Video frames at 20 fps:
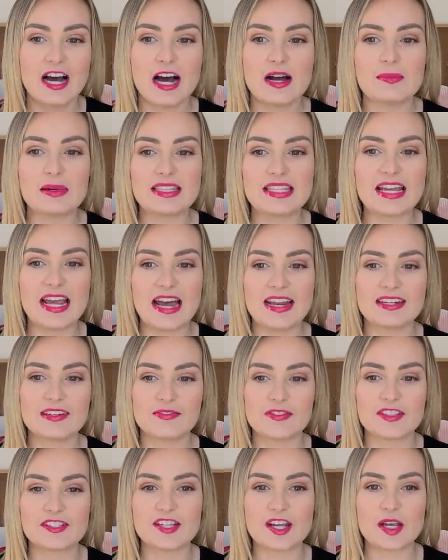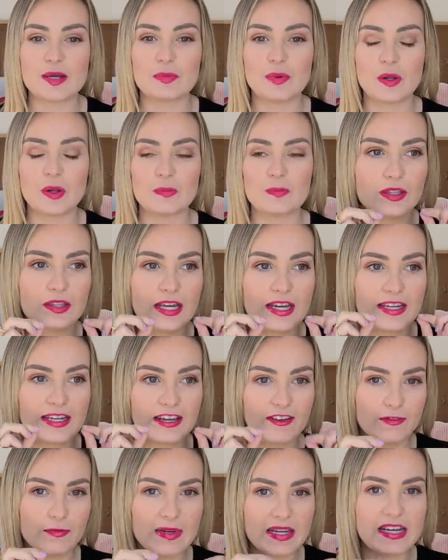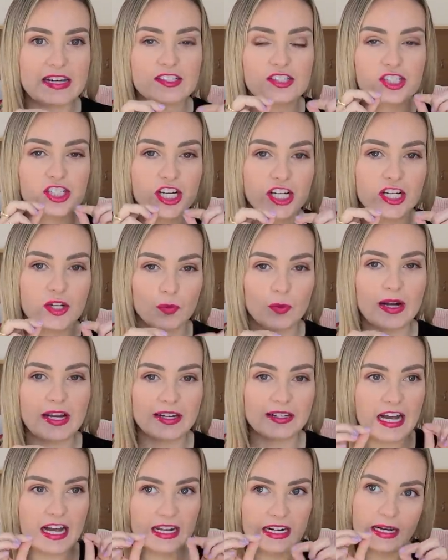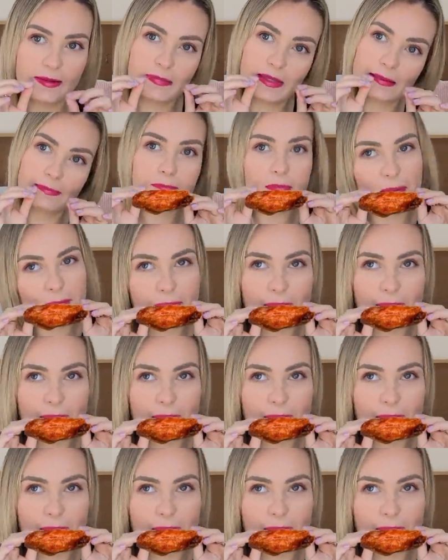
I'm at the end of the table. They give me a chicken wing and I'm like,